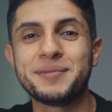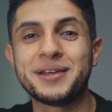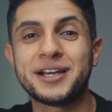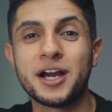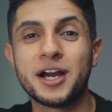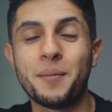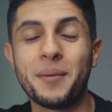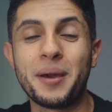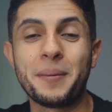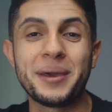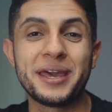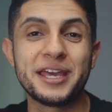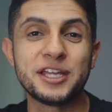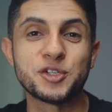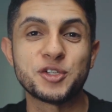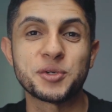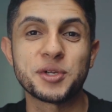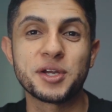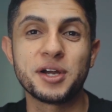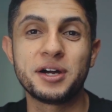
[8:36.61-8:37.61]
become a
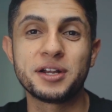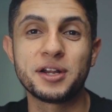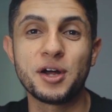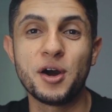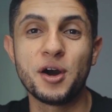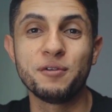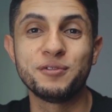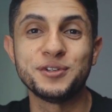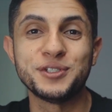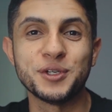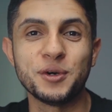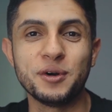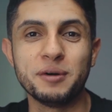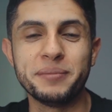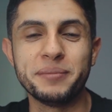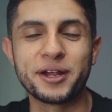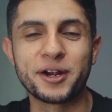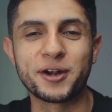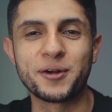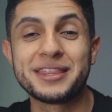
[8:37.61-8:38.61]
Patreon of Show
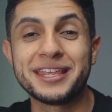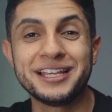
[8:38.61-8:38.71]
It Better.